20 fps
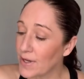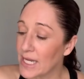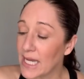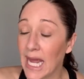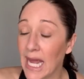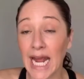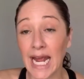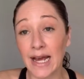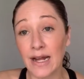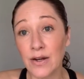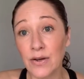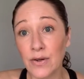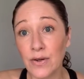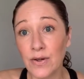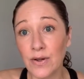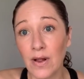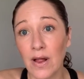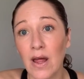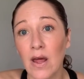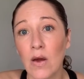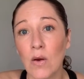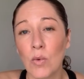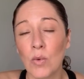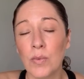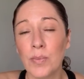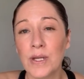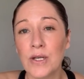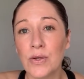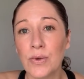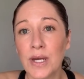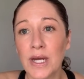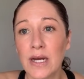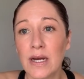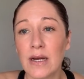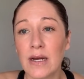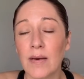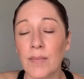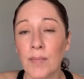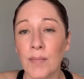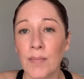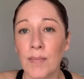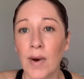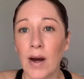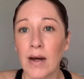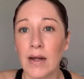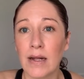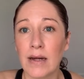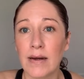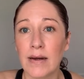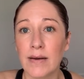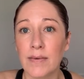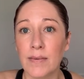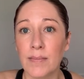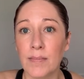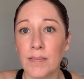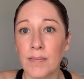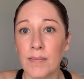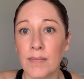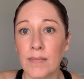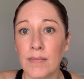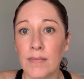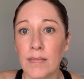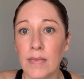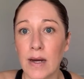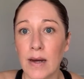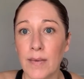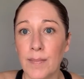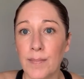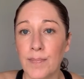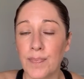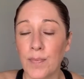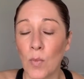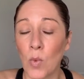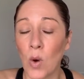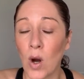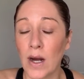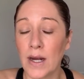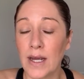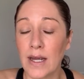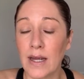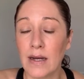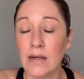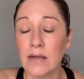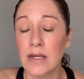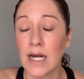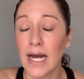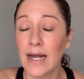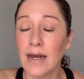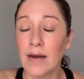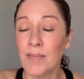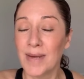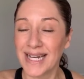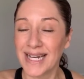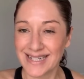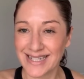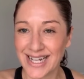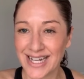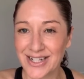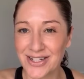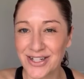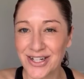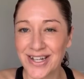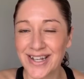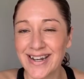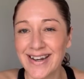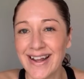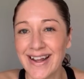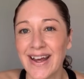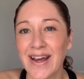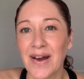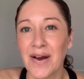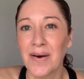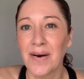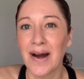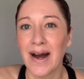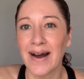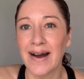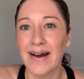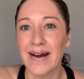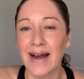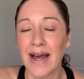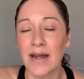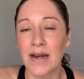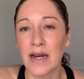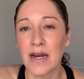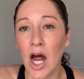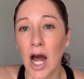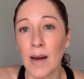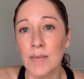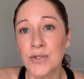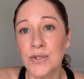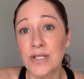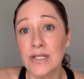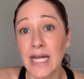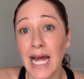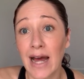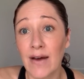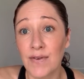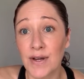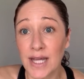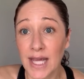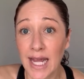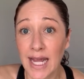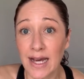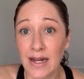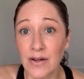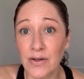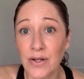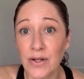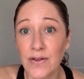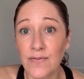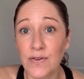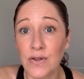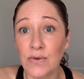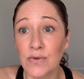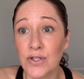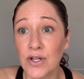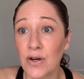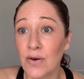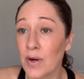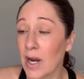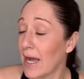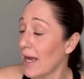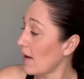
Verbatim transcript: a candle, we'll be doing a, a um, walking guided meditation uh, and an option to have a candle. If you don't, I